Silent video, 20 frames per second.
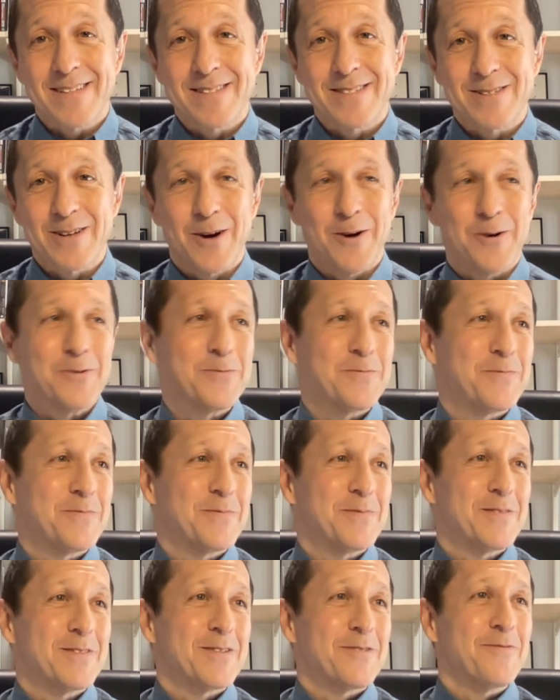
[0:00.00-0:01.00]
So
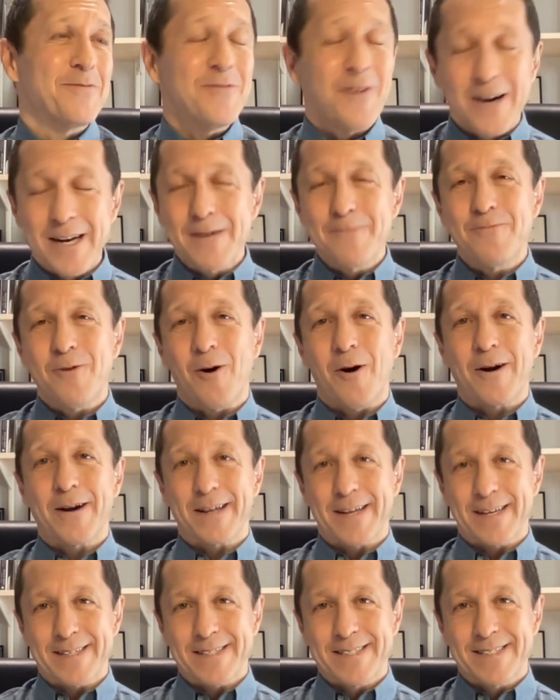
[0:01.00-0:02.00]
the funny
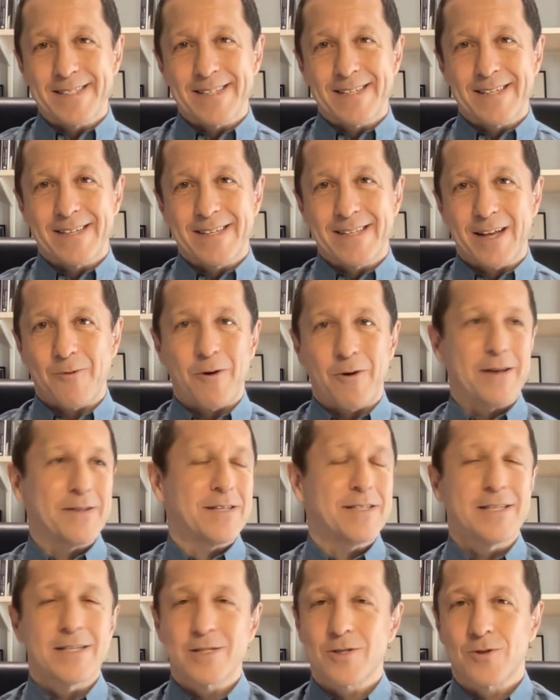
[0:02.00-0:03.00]
part is that while
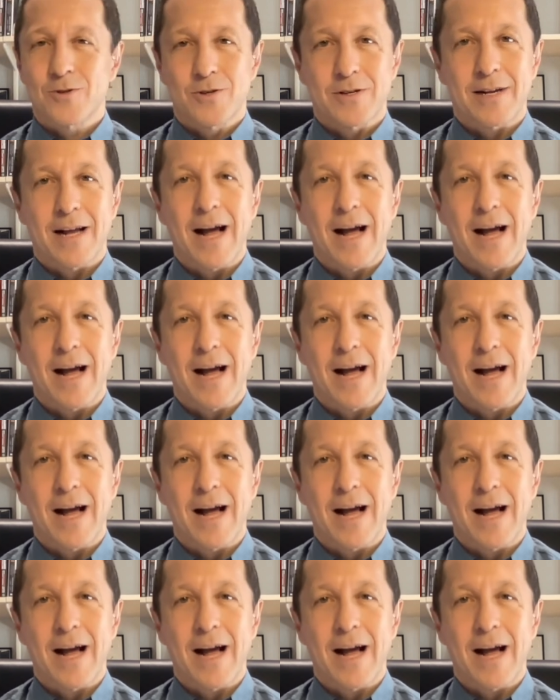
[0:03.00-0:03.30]
this has